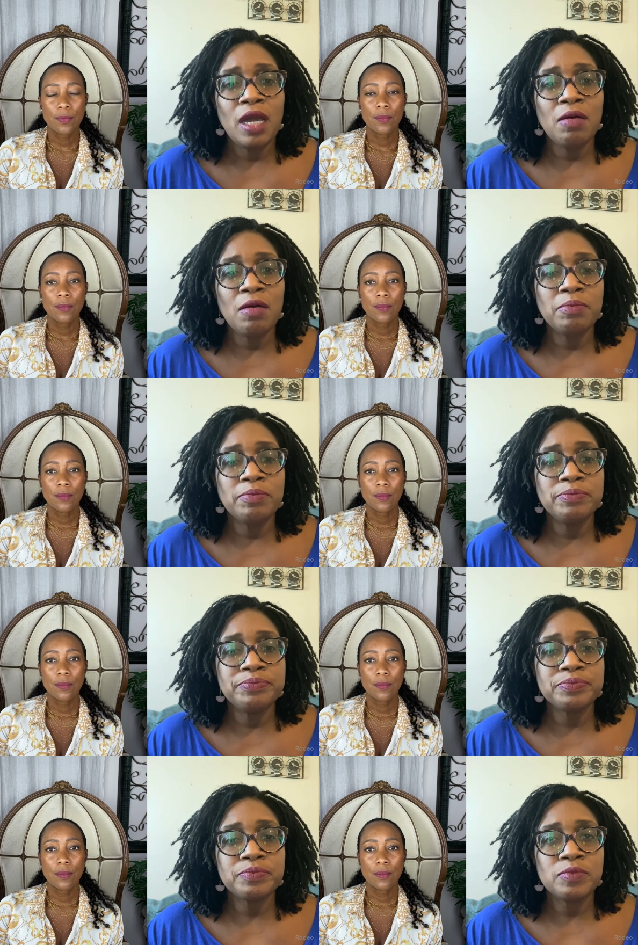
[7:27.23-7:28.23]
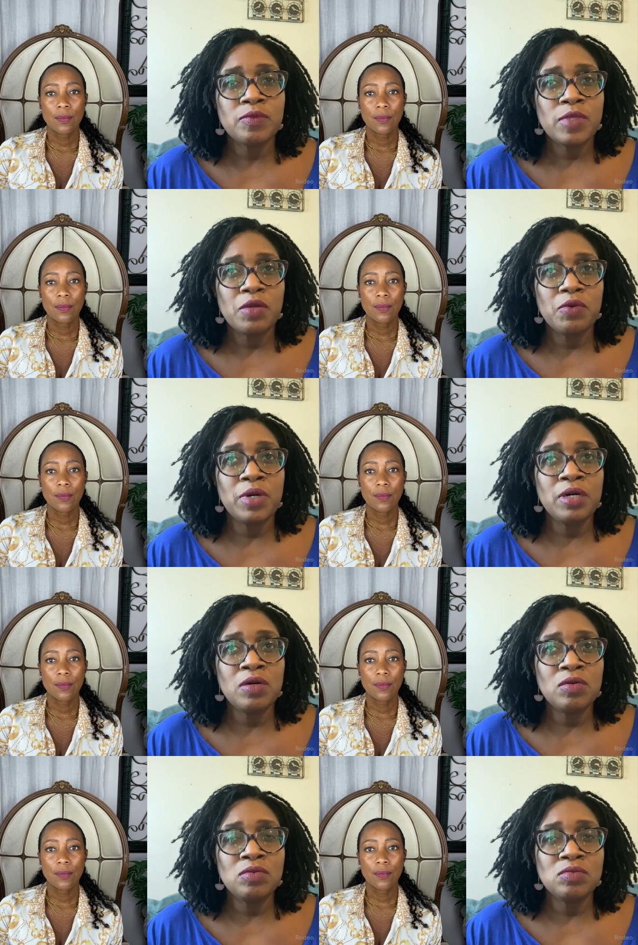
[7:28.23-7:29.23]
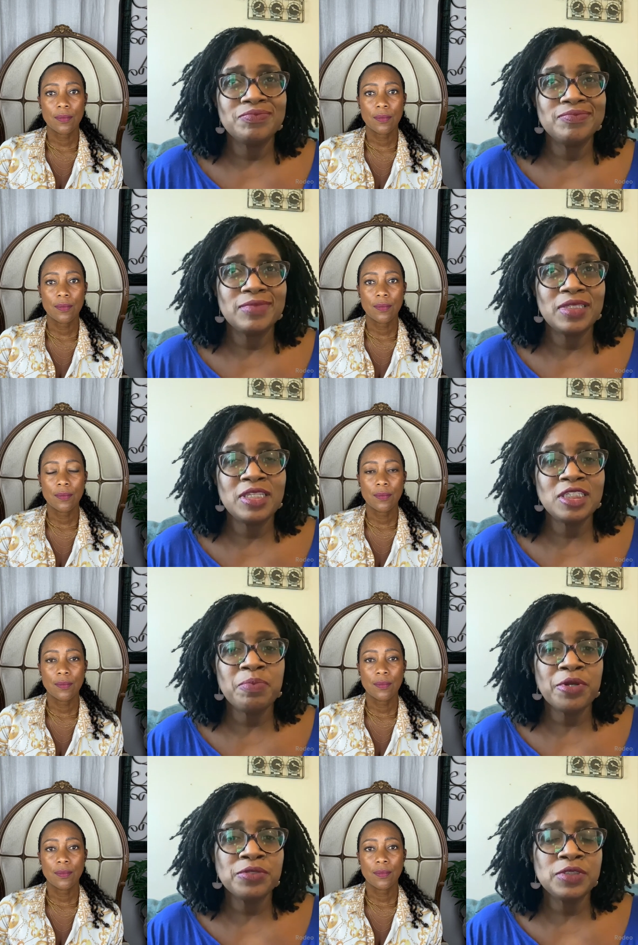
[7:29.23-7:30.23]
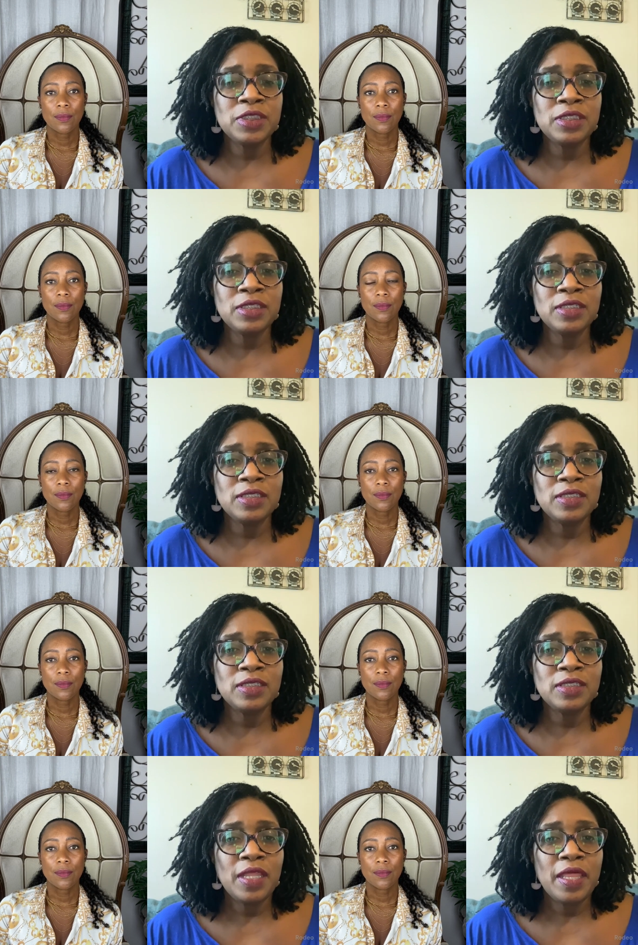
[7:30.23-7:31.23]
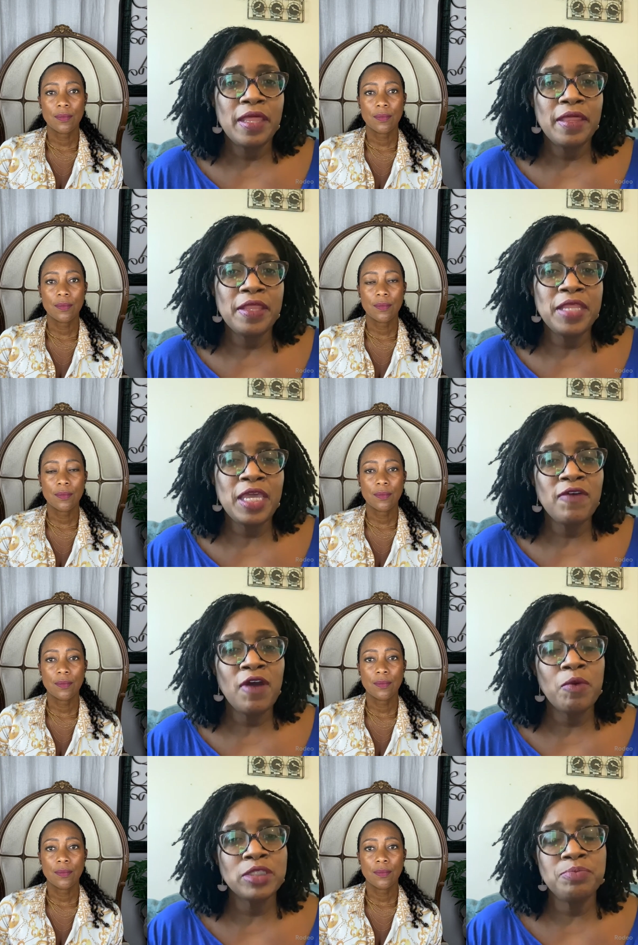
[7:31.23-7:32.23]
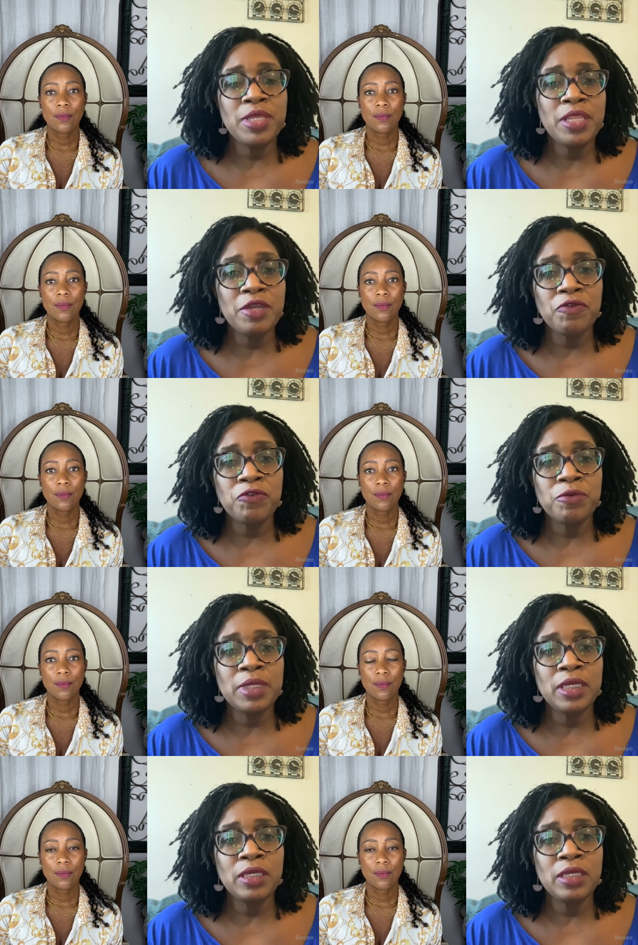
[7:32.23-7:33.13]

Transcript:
Speaker 1: um, well, this person, they've always been there for